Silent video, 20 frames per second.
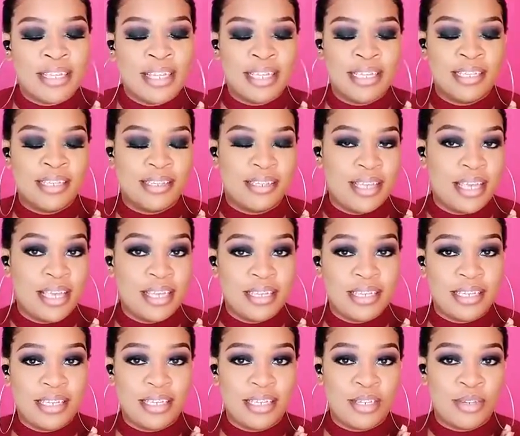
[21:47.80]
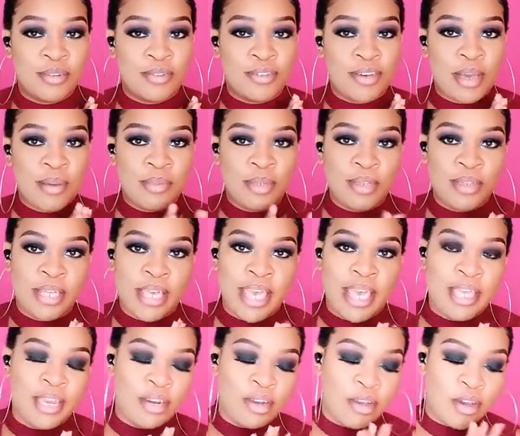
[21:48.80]
that's it. We've come to the
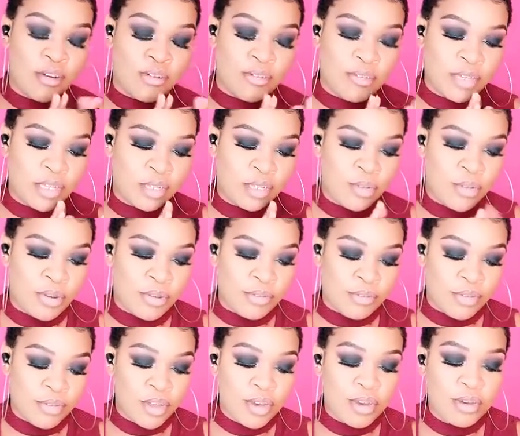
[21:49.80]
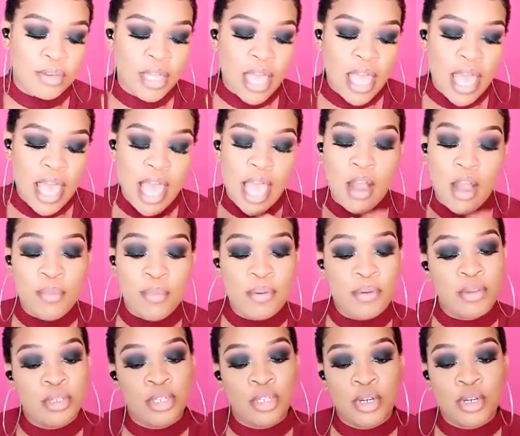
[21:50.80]
end of this review. I hope you
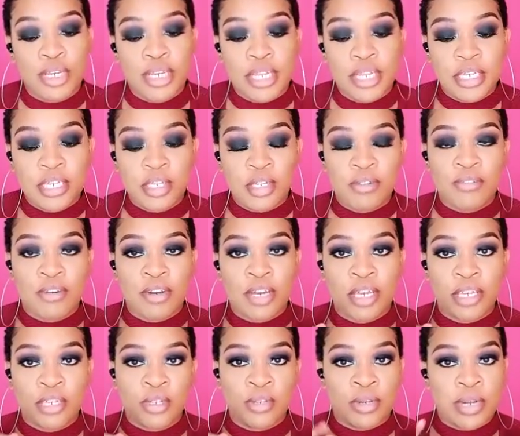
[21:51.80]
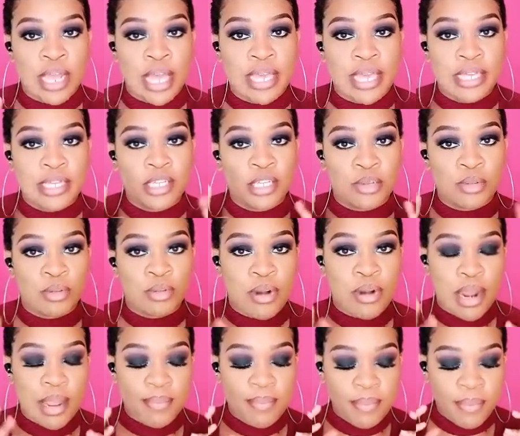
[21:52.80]
enjoyed it. Don't forget to like,
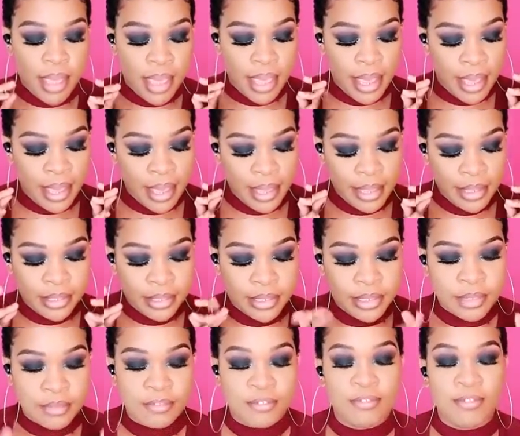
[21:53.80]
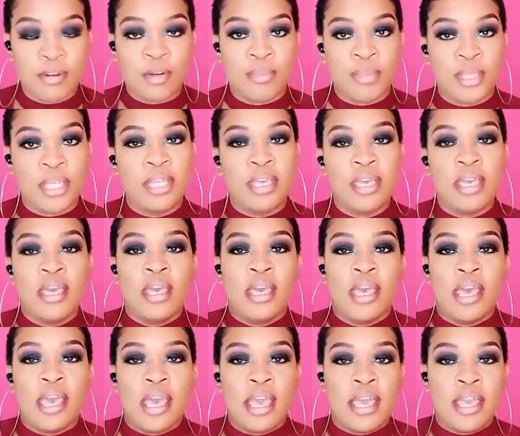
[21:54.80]
subscribe, and follow me,
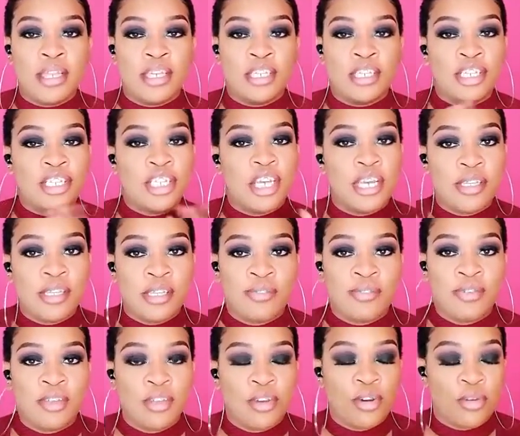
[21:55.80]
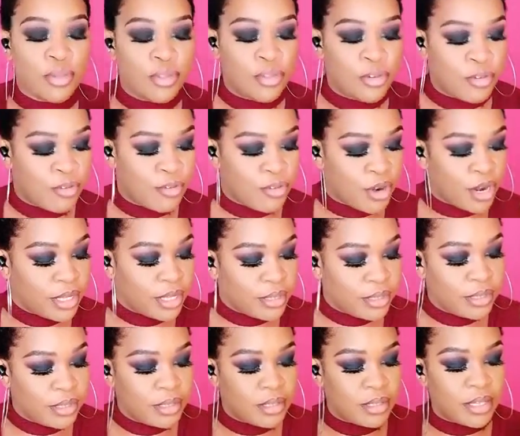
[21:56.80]
and share this video with your
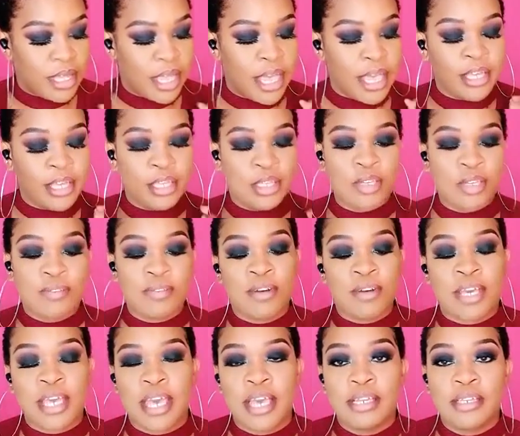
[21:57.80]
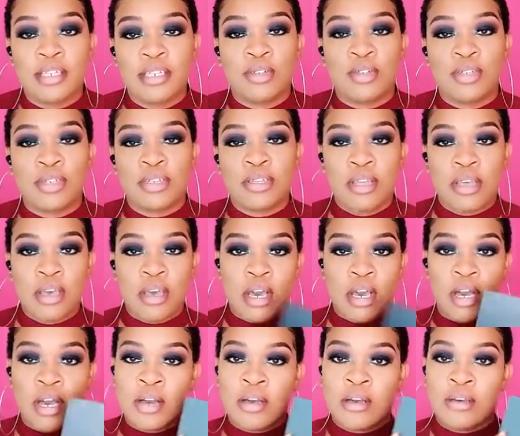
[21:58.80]
friends. And don't forget
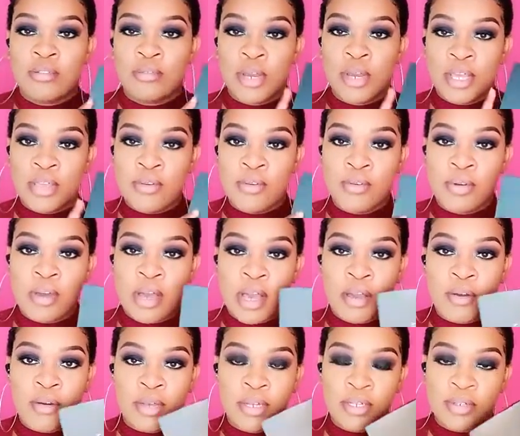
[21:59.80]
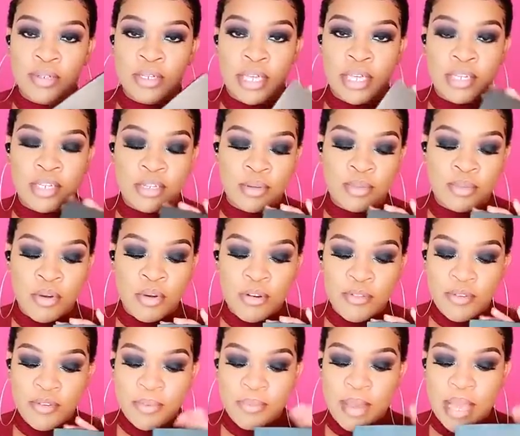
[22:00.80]
where you are going to get your
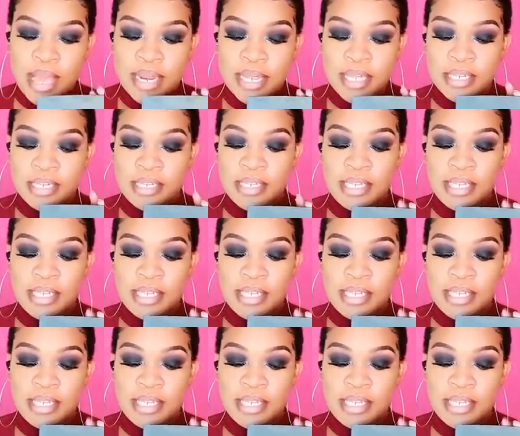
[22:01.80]
Morphe palette,